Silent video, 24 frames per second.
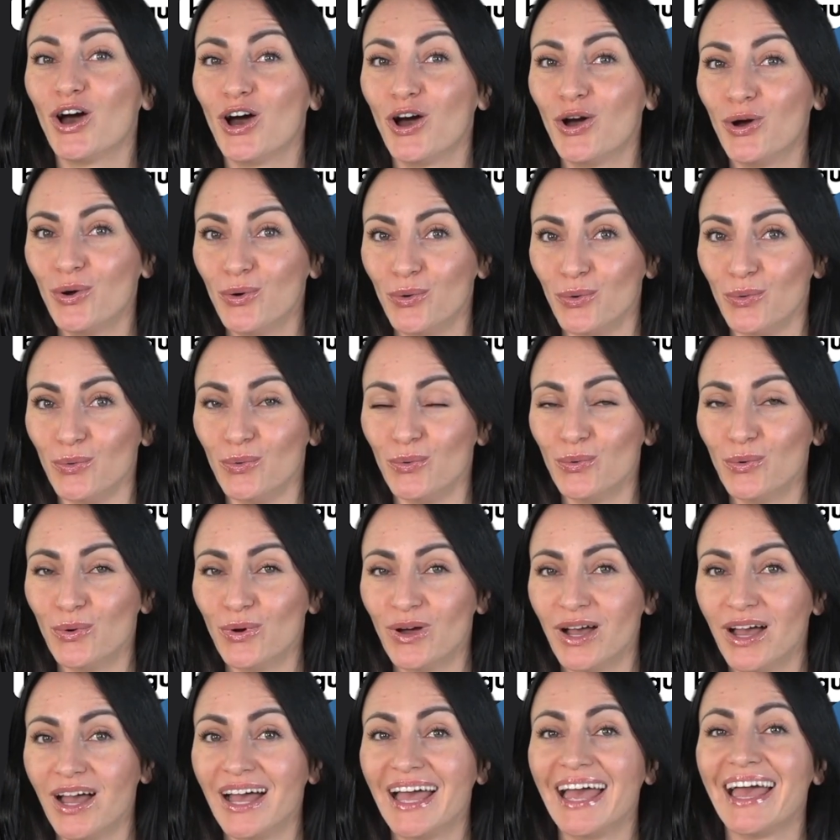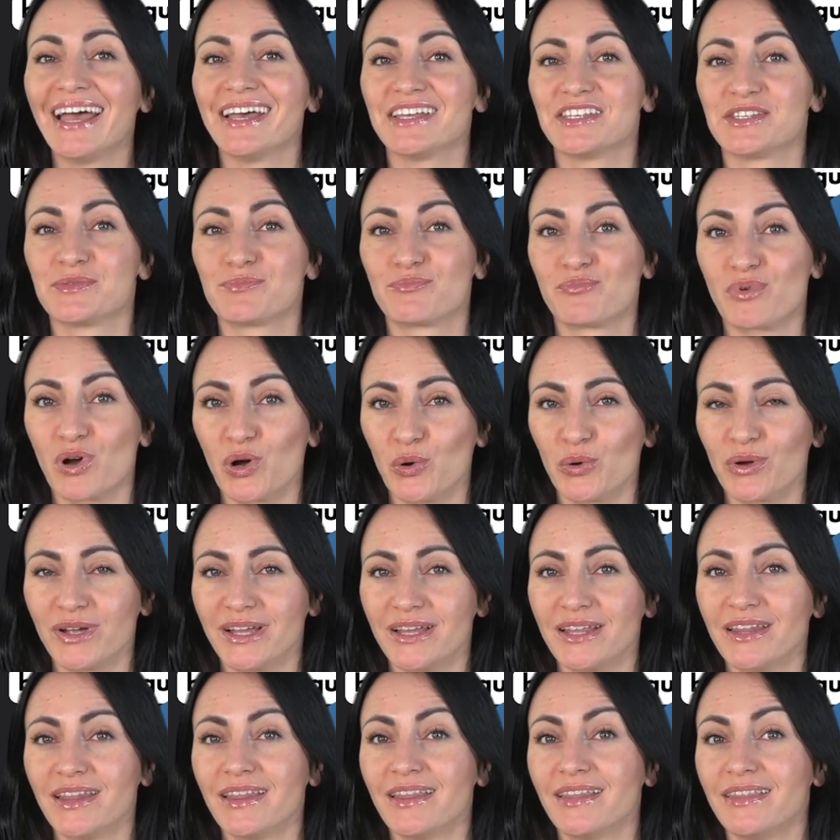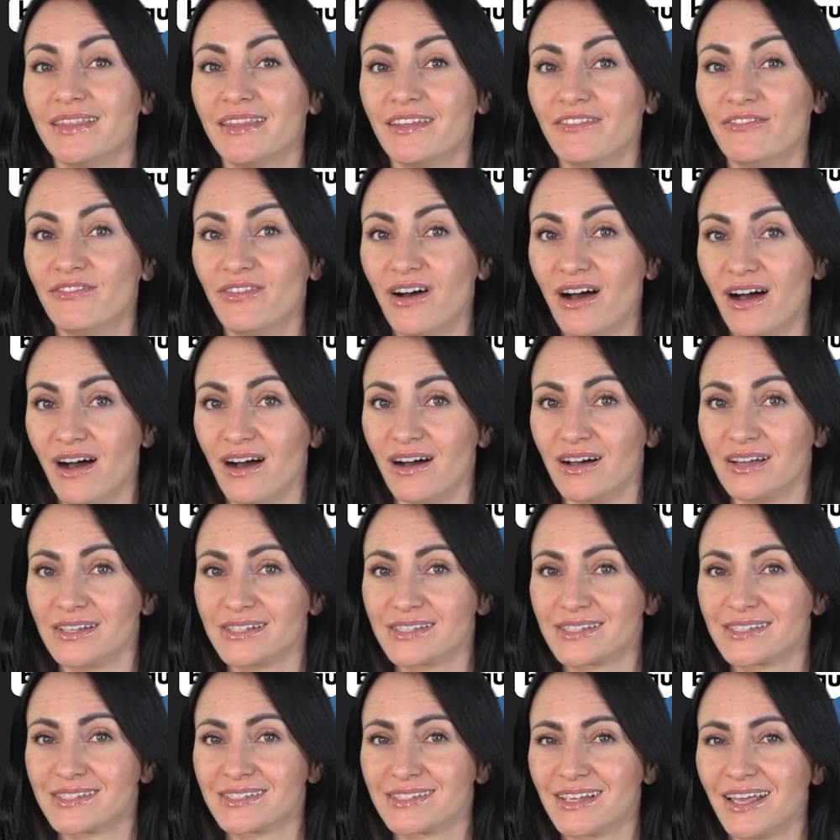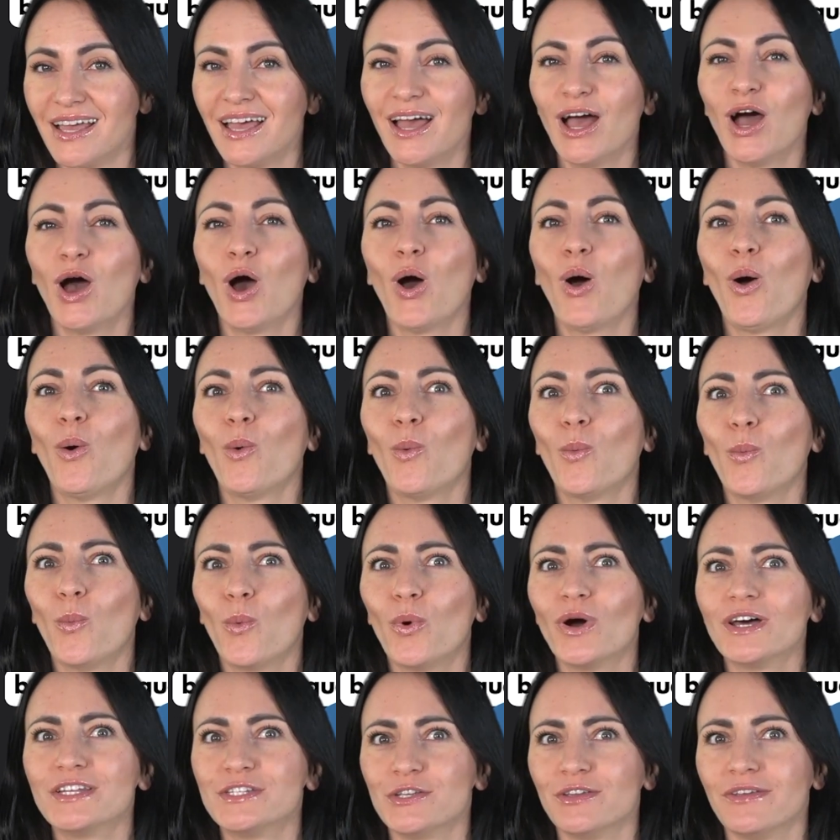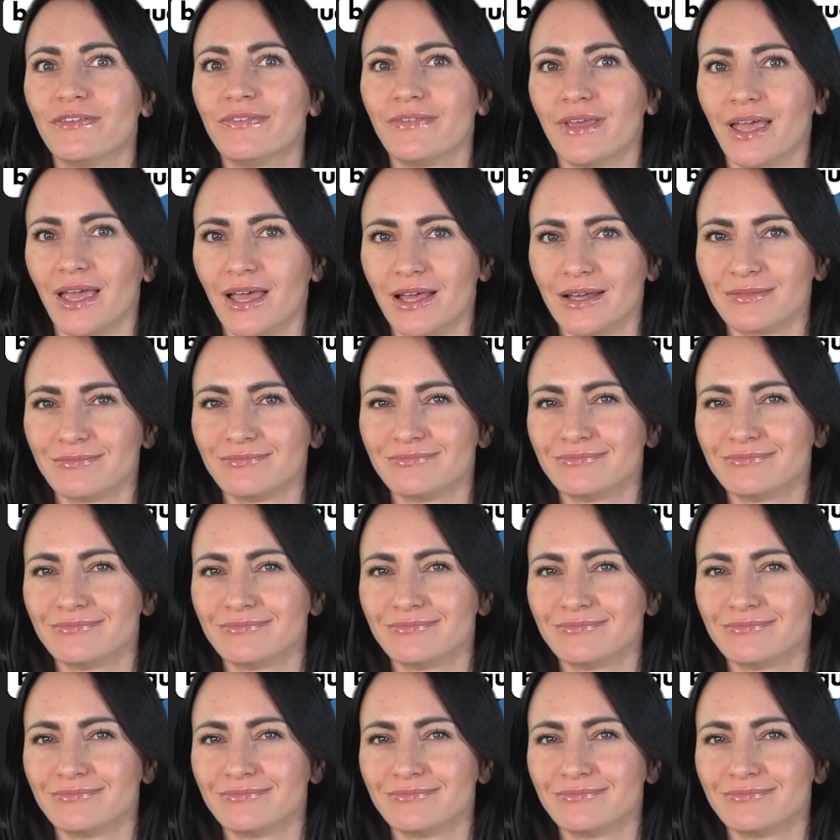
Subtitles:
Who has broken the vase? What do you think?